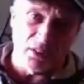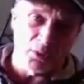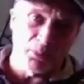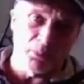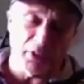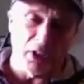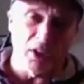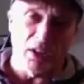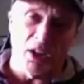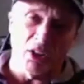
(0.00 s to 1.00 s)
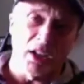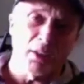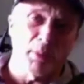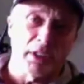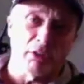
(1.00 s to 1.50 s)
So kind
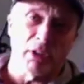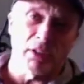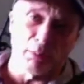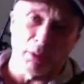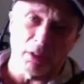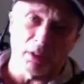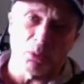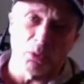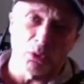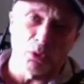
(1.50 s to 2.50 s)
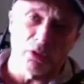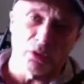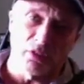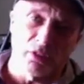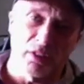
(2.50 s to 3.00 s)
of been around the block with all
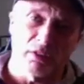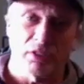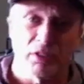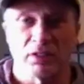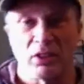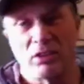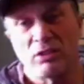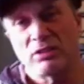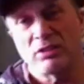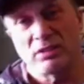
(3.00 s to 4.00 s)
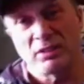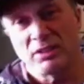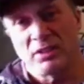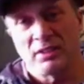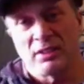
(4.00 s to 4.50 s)
sorts of different styles,
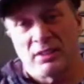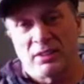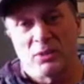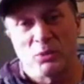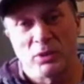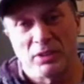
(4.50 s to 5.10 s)
with